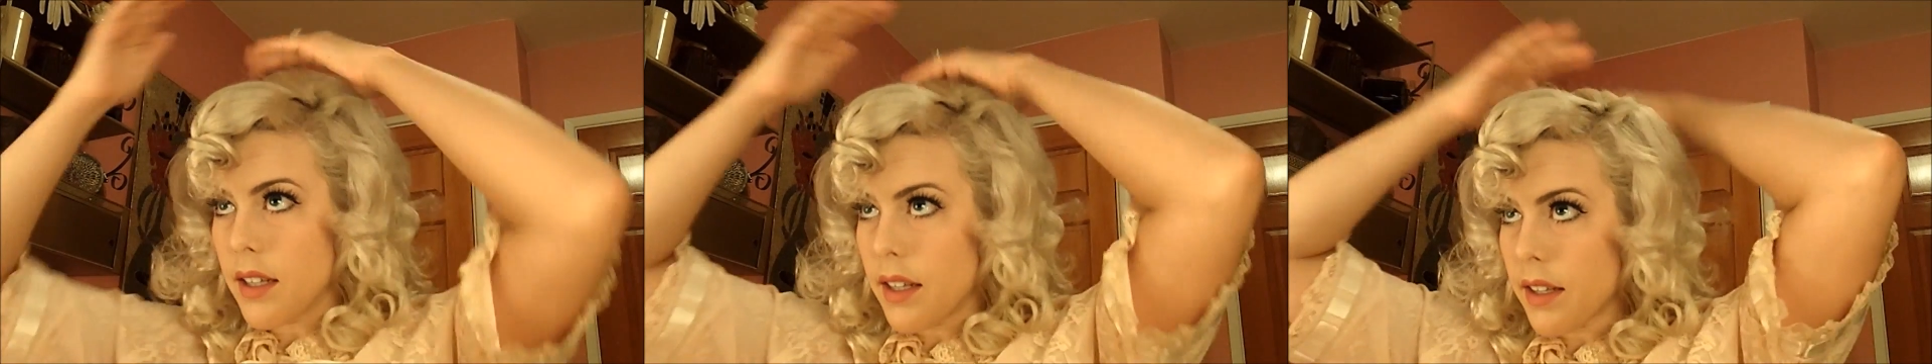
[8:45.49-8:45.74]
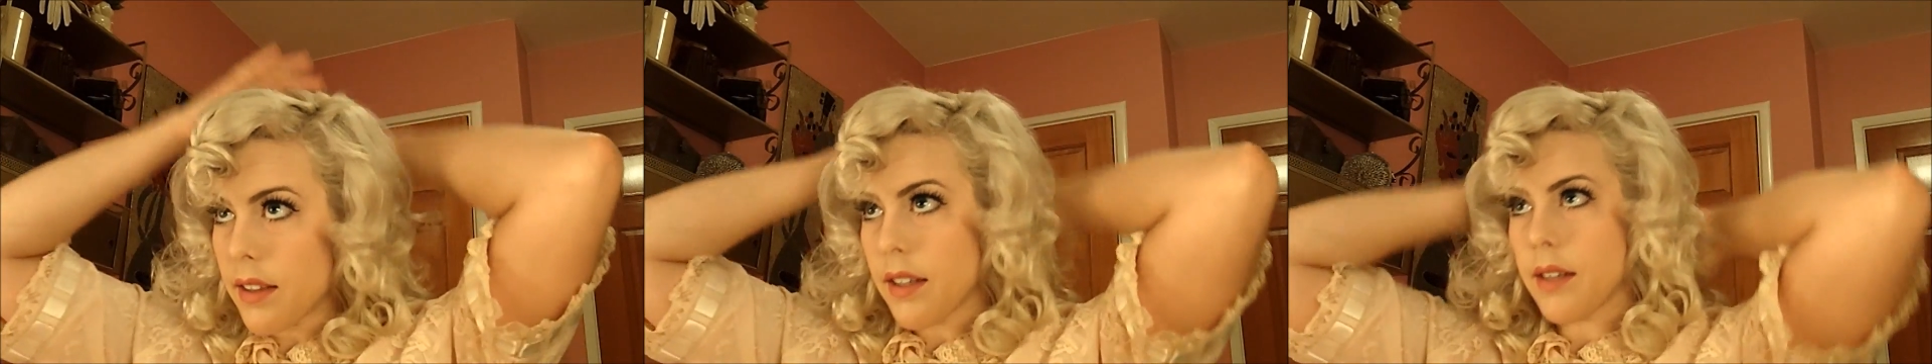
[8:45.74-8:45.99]

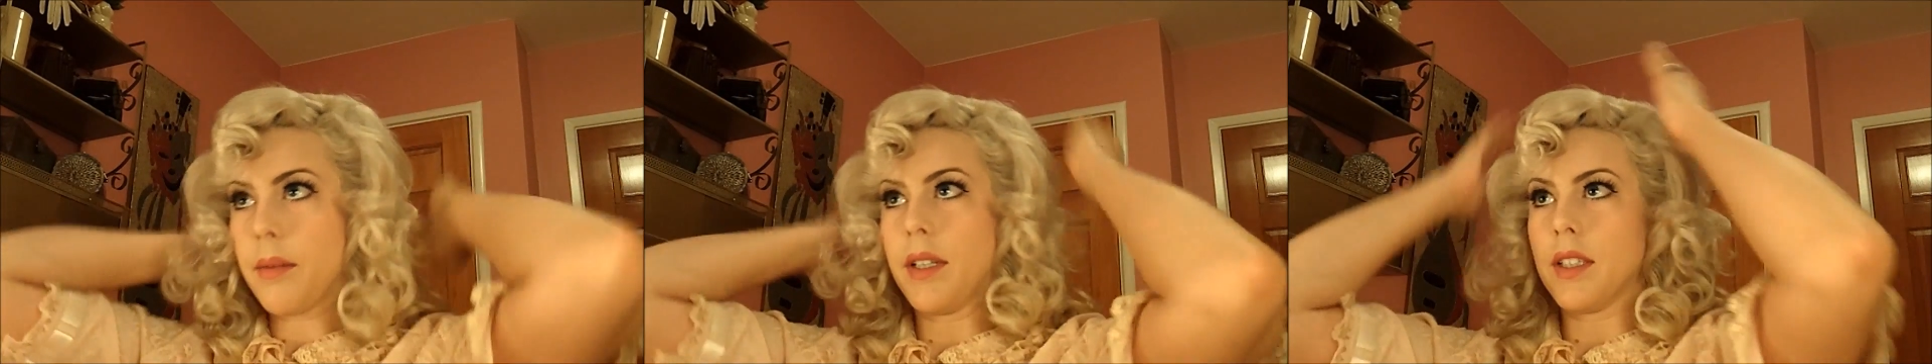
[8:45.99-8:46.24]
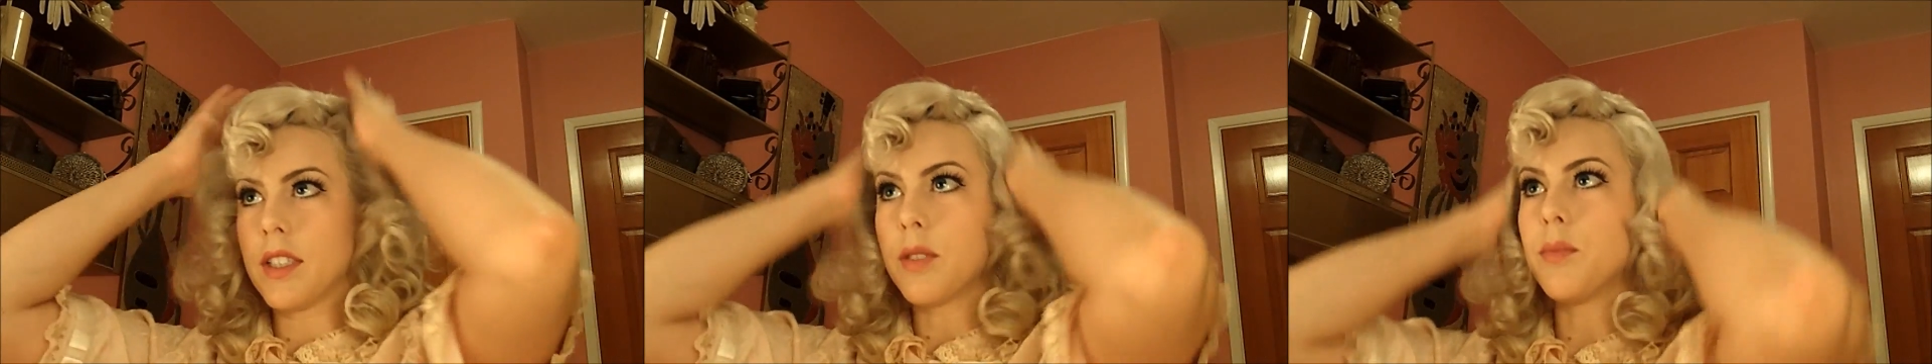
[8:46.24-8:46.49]
and then I'm
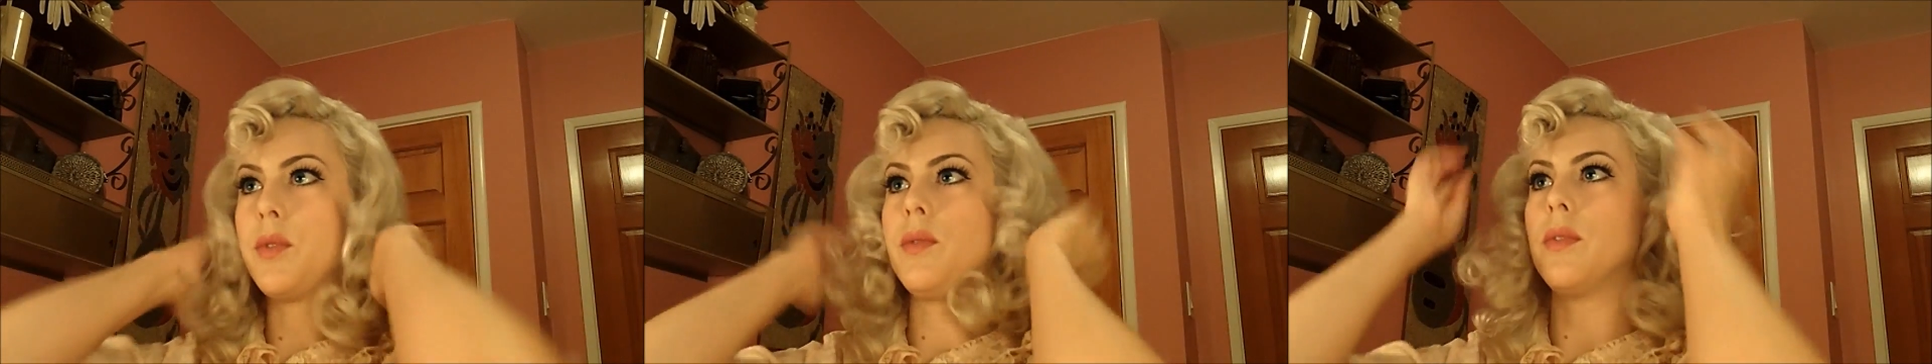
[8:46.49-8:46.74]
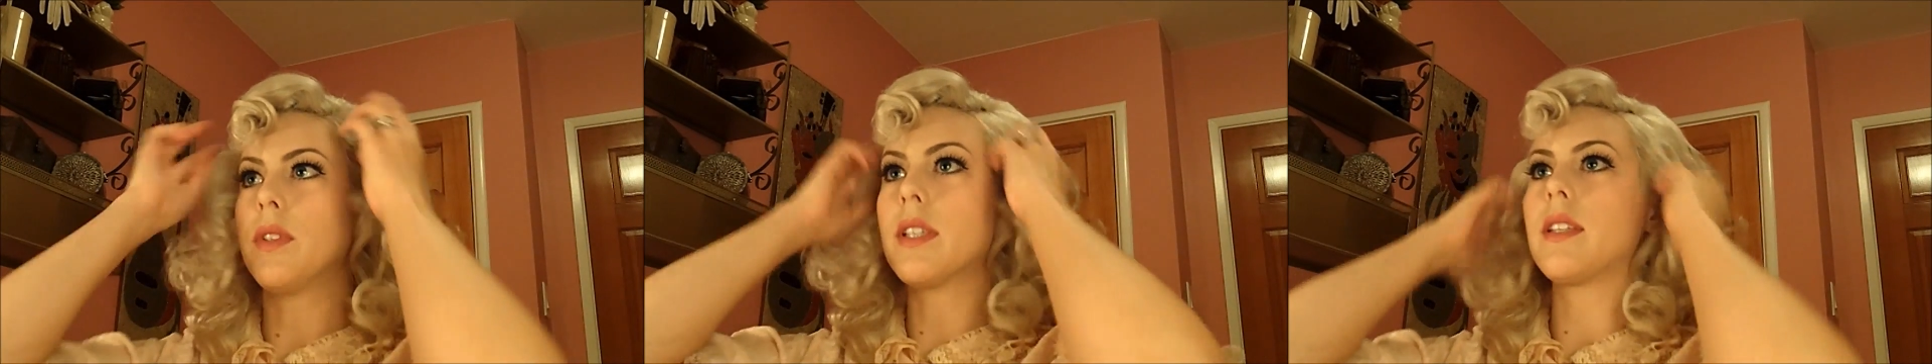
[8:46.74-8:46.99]
going to
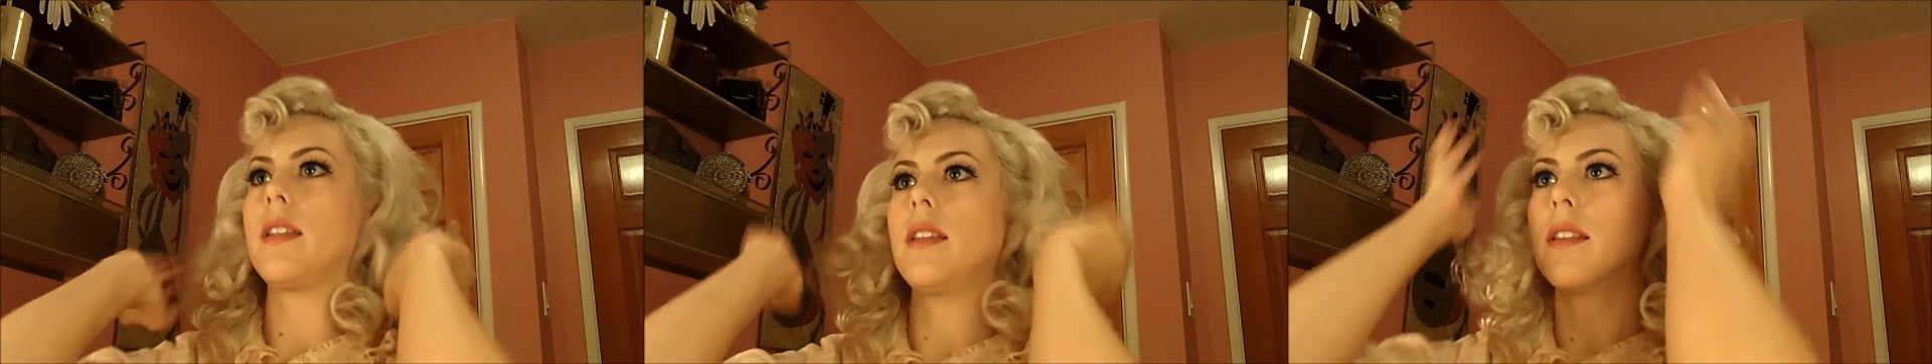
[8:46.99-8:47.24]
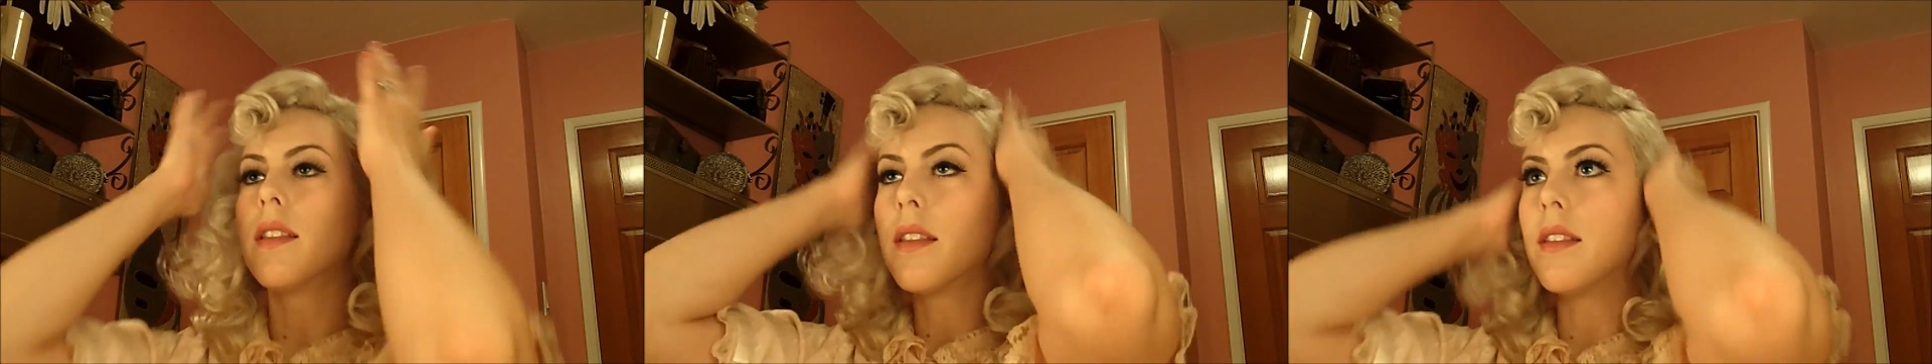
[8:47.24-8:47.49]
smooth
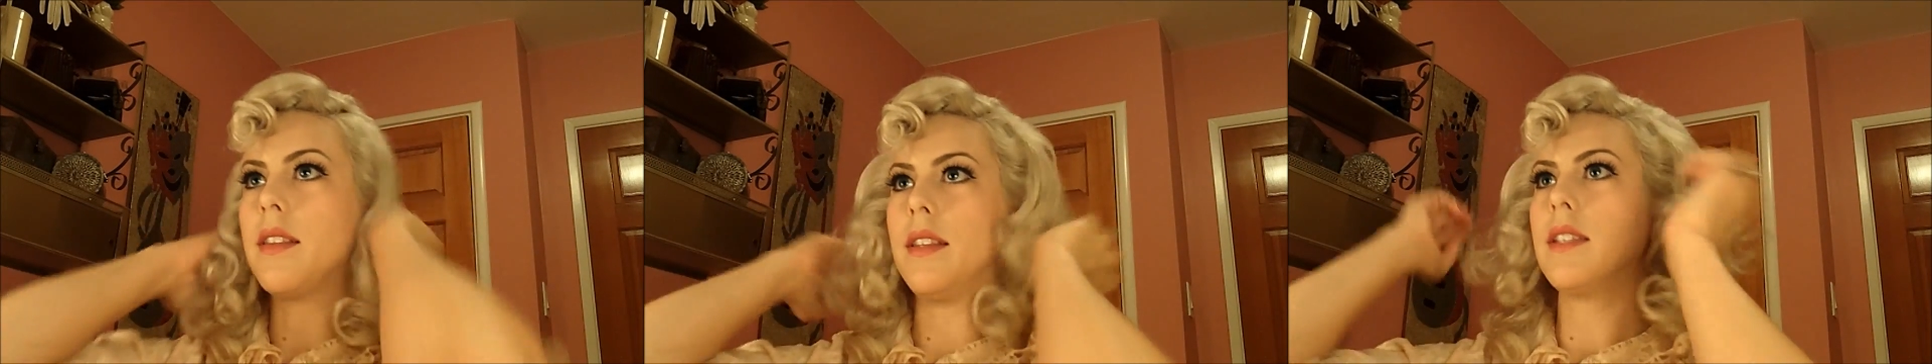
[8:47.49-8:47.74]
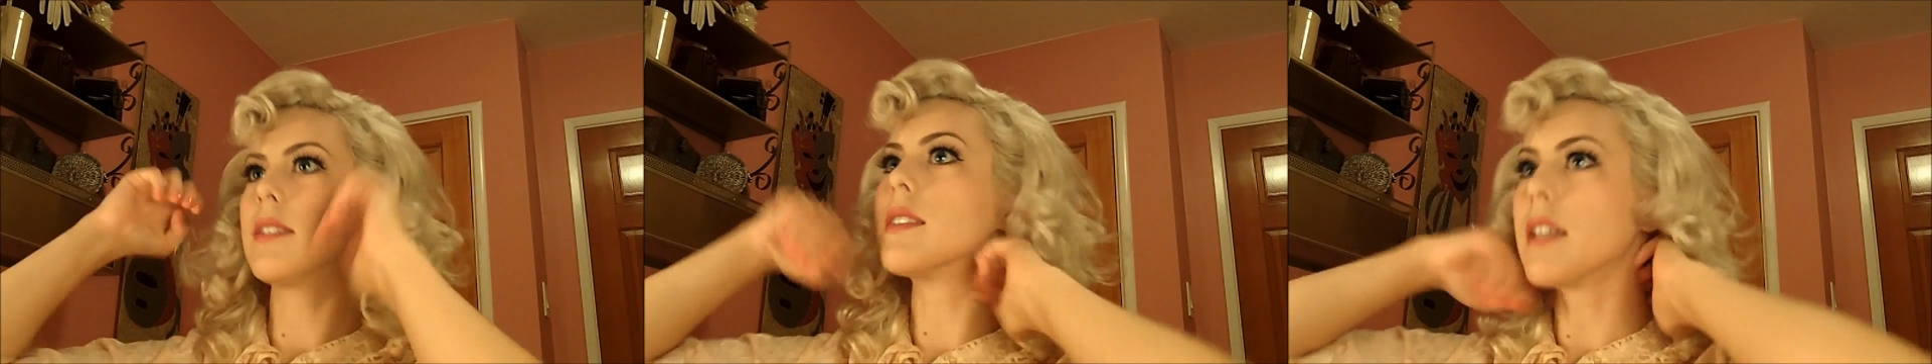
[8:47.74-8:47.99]

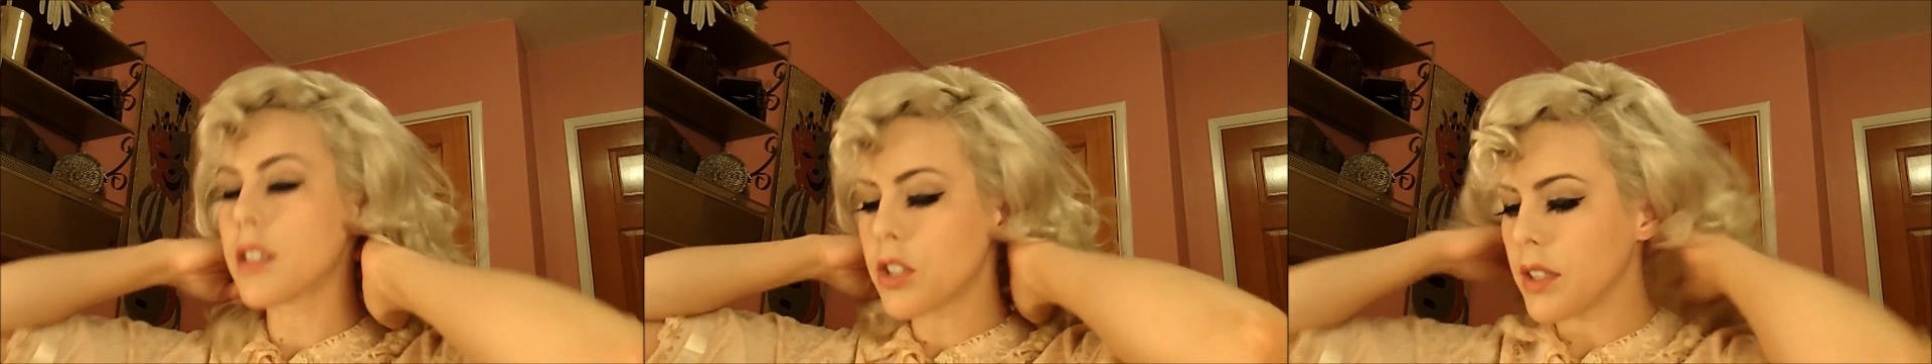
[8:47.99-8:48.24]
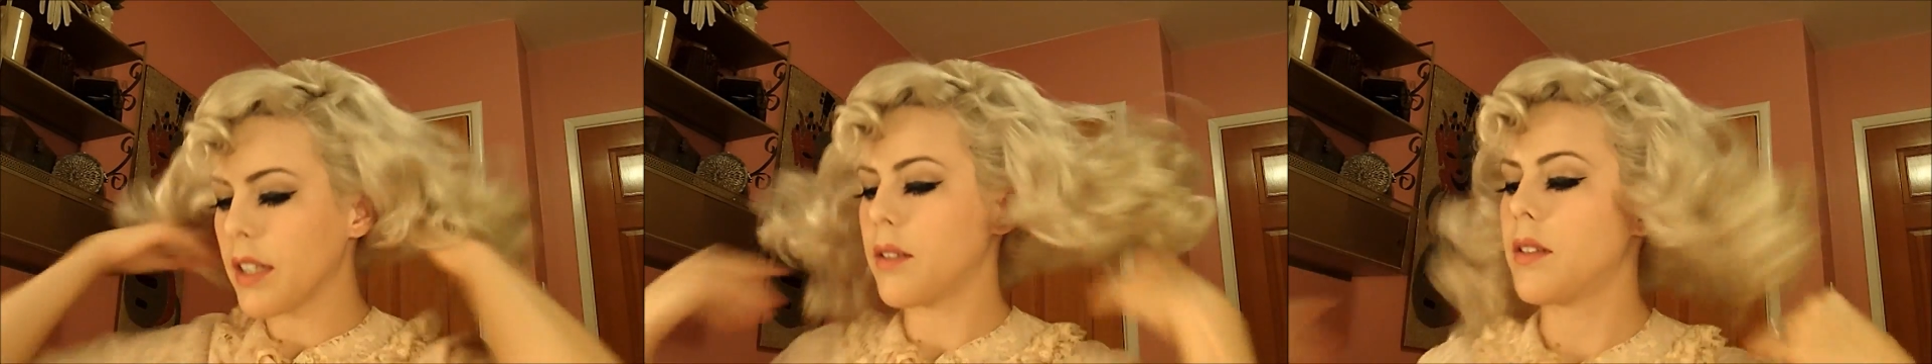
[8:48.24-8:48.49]
this
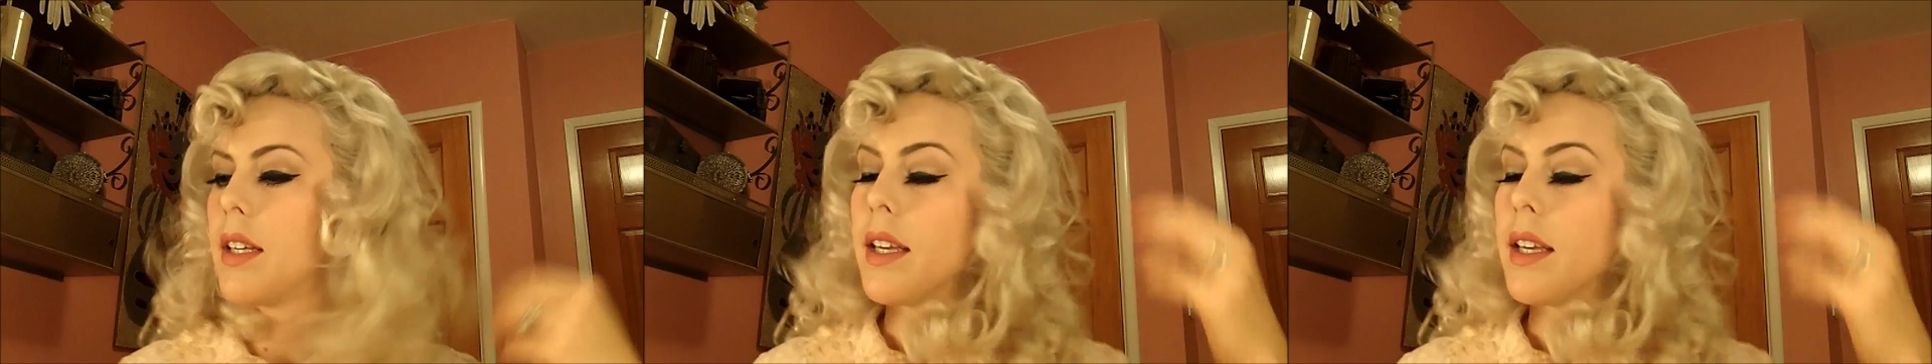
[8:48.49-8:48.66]
section out.